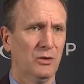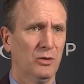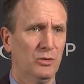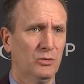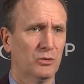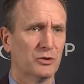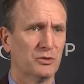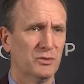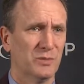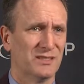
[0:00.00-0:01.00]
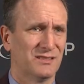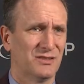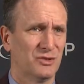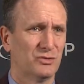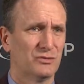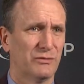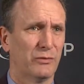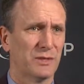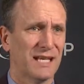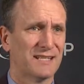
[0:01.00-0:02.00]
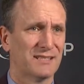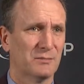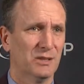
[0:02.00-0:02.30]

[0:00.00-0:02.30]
who were doing business as usual forecasting